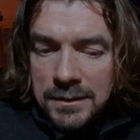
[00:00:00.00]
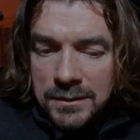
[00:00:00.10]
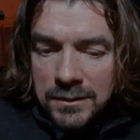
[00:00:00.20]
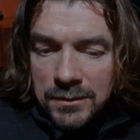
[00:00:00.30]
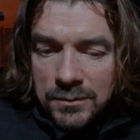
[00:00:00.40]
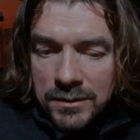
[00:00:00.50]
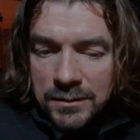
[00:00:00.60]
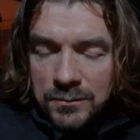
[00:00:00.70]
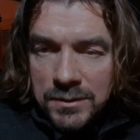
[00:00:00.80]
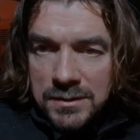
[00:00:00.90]
you know,
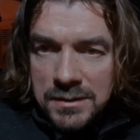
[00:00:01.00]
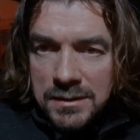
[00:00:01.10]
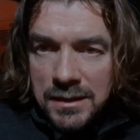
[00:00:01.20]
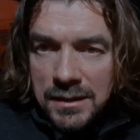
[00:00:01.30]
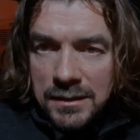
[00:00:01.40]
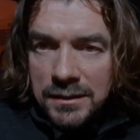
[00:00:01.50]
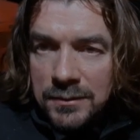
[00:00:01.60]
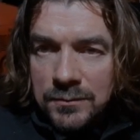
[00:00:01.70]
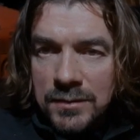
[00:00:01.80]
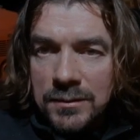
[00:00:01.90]
it was I
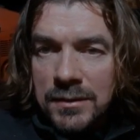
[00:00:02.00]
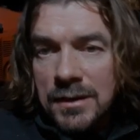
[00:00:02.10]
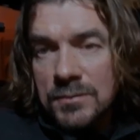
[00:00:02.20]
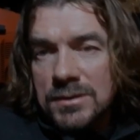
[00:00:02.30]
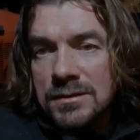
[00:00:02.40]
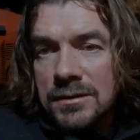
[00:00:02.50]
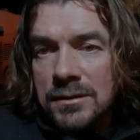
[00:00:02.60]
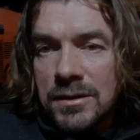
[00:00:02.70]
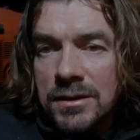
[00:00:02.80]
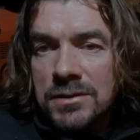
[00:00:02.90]
was
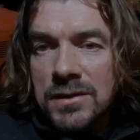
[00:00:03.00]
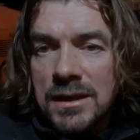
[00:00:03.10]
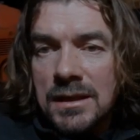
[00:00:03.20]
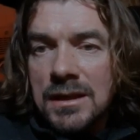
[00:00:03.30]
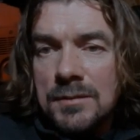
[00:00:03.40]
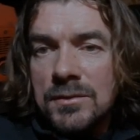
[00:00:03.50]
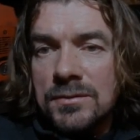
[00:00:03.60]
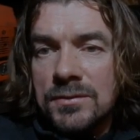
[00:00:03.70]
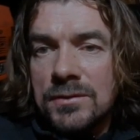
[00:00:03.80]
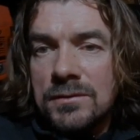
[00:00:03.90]
a contract climber
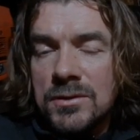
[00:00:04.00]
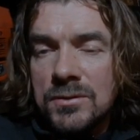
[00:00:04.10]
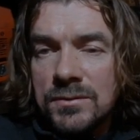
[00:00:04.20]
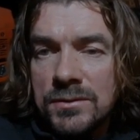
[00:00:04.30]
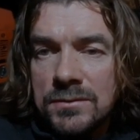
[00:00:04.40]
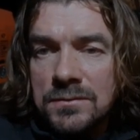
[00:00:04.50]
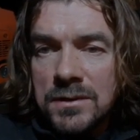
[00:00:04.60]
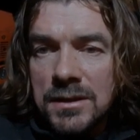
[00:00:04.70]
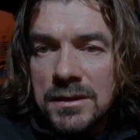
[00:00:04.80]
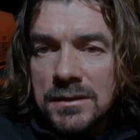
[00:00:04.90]
for
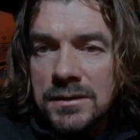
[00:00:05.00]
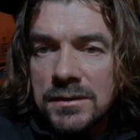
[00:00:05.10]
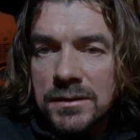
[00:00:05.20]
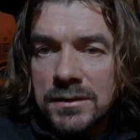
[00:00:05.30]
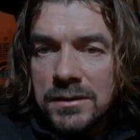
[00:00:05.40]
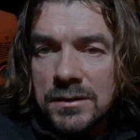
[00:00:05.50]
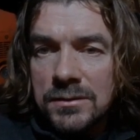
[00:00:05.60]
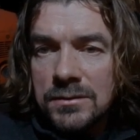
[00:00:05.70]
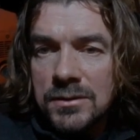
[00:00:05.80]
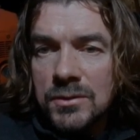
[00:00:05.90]
over you
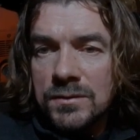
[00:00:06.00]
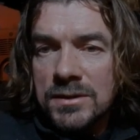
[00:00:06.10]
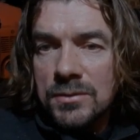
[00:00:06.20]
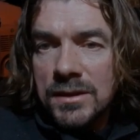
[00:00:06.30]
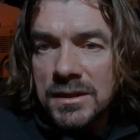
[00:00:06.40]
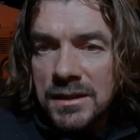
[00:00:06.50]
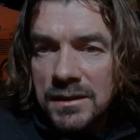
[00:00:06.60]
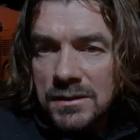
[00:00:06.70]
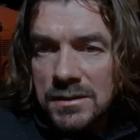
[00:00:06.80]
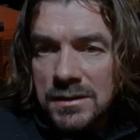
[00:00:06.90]
know, over 20
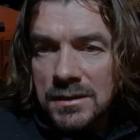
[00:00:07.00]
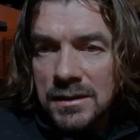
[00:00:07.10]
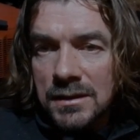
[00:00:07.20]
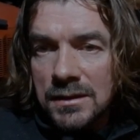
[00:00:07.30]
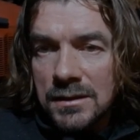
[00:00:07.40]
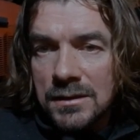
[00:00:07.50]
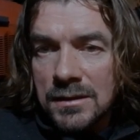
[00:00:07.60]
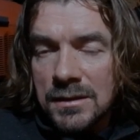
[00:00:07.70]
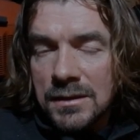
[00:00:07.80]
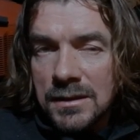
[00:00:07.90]
years.
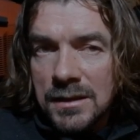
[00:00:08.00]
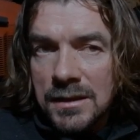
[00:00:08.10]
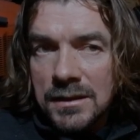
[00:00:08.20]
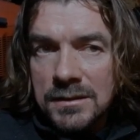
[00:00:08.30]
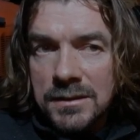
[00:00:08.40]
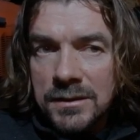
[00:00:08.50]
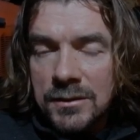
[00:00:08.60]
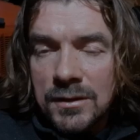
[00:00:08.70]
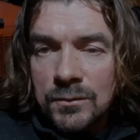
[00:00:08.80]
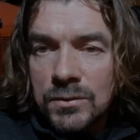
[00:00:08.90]
And, you
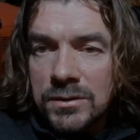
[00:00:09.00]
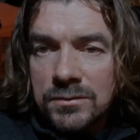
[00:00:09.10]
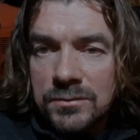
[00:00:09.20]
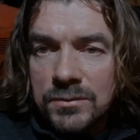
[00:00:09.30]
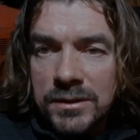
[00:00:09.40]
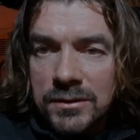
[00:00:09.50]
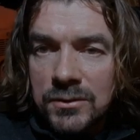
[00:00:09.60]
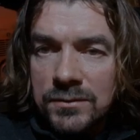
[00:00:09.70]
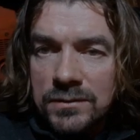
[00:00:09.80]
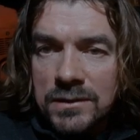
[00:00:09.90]
know, I worked with
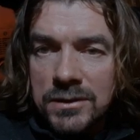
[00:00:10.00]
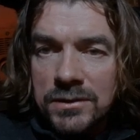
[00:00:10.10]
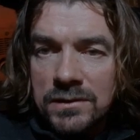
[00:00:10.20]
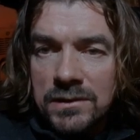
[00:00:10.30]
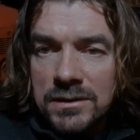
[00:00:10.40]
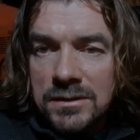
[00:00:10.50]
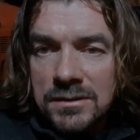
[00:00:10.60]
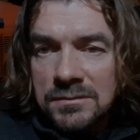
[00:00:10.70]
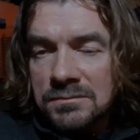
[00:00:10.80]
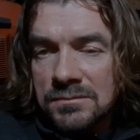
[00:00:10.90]
over
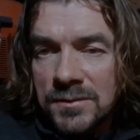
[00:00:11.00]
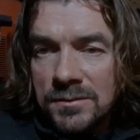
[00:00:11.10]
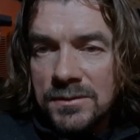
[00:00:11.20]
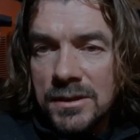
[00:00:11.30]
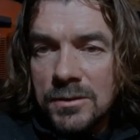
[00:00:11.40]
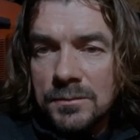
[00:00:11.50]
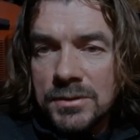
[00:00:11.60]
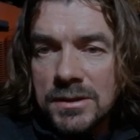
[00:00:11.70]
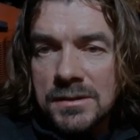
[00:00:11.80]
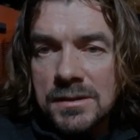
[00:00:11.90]
150
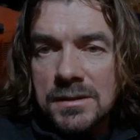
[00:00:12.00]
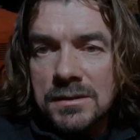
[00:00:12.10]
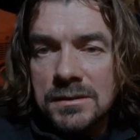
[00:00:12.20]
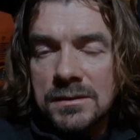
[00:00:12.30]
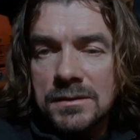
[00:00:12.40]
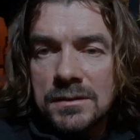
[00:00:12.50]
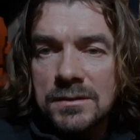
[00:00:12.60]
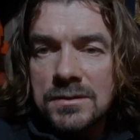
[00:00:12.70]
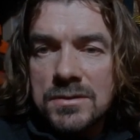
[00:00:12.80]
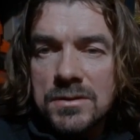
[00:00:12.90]
companies.
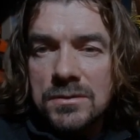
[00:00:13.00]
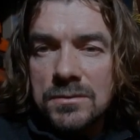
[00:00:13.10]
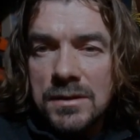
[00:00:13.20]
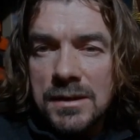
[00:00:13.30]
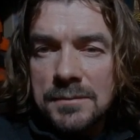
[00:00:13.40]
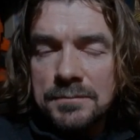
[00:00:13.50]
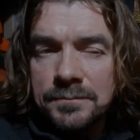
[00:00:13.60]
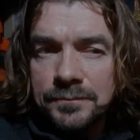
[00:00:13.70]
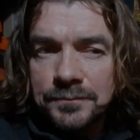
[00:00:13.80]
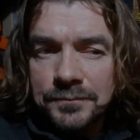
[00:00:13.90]
So
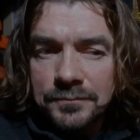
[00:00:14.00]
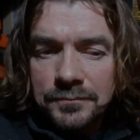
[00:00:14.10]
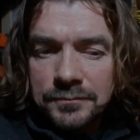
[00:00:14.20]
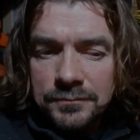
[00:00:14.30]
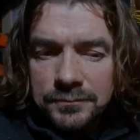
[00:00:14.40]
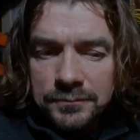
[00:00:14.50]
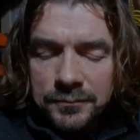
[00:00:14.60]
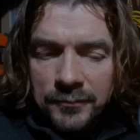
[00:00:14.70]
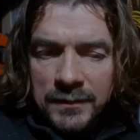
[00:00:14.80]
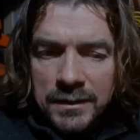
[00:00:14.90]

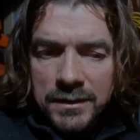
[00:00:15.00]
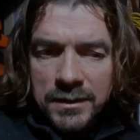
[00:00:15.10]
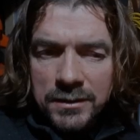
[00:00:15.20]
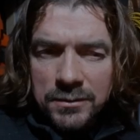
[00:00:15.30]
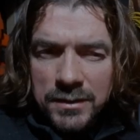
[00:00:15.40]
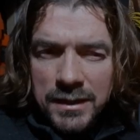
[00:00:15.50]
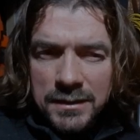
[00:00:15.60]
you know,